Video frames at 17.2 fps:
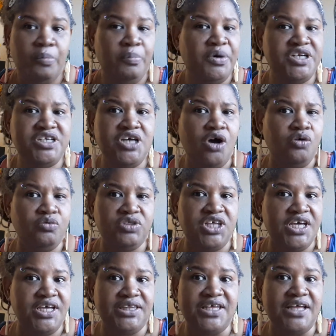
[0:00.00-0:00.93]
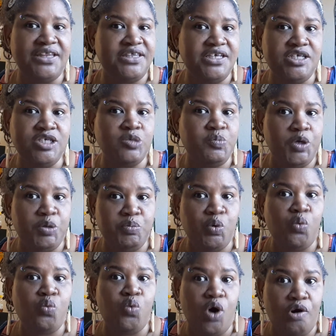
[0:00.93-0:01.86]
But don't think that these
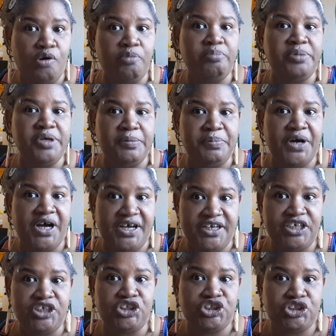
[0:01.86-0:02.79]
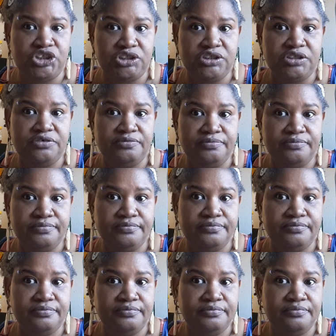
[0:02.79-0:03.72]
people won't be punished
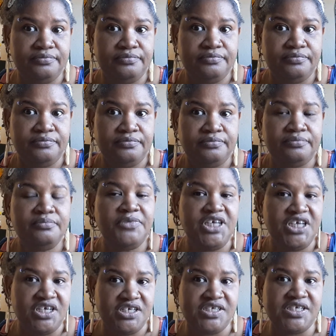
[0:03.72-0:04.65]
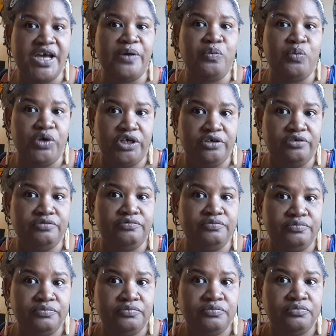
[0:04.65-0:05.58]
because they will.
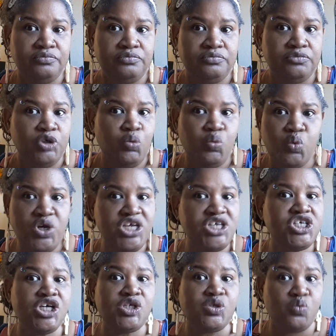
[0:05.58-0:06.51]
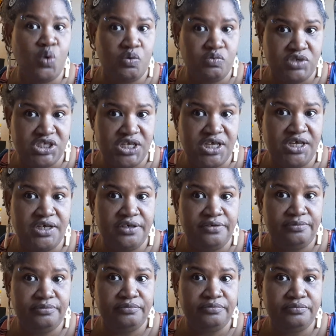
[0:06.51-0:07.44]
We just won't see it.
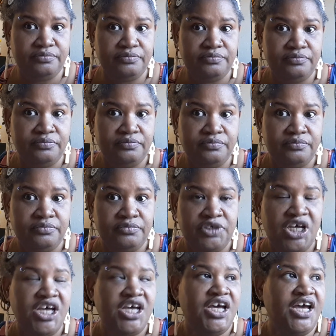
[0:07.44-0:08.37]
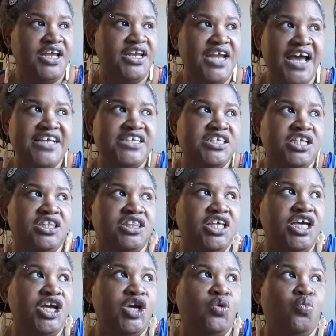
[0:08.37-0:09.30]
And that's the
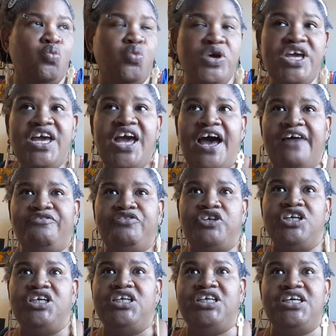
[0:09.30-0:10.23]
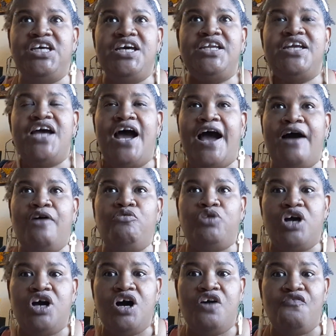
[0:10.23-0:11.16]
thing. We have to get
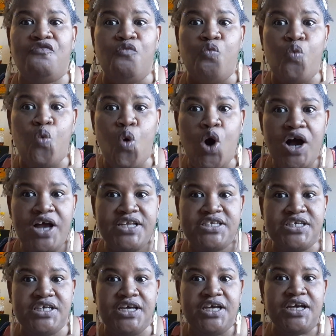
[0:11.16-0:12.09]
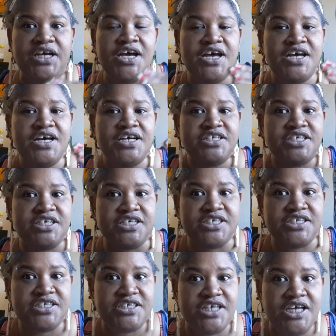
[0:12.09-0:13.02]
out of wanting to
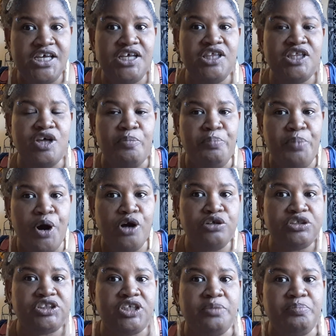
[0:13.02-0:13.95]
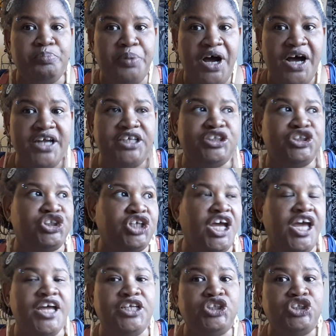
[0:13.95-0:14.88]
see the person punished
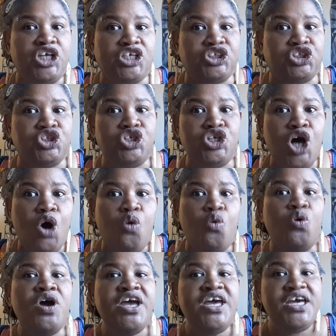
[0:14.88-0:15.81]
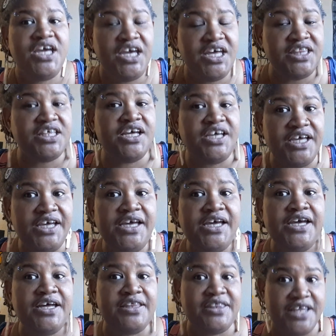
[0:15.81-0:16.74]
and just know in the
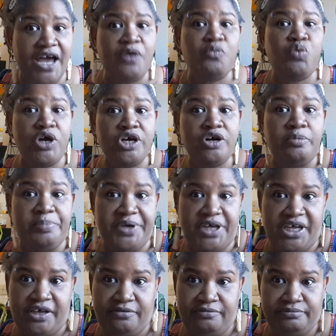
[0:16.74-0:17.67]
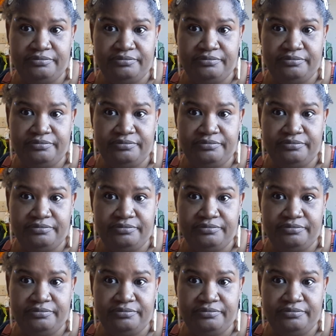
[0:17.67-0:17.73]
end they will be.